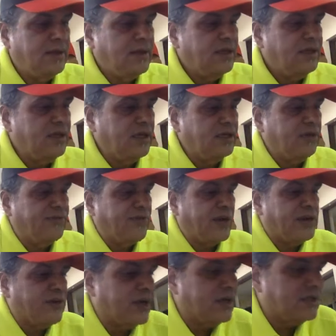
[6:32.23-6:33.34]
here the front
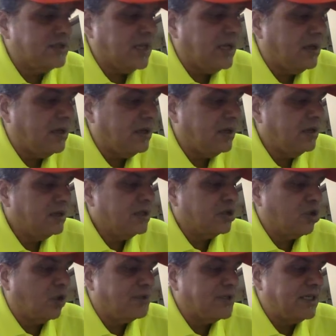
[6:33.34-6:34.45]
runners are the
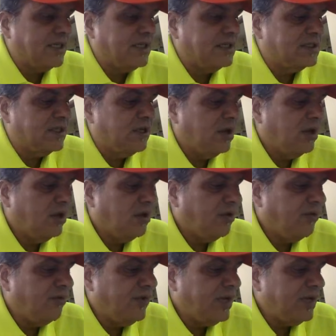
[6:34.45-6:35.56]
top seed is
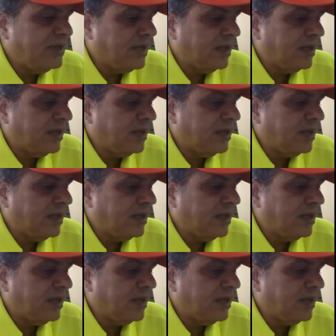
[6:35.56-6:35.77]
Vihita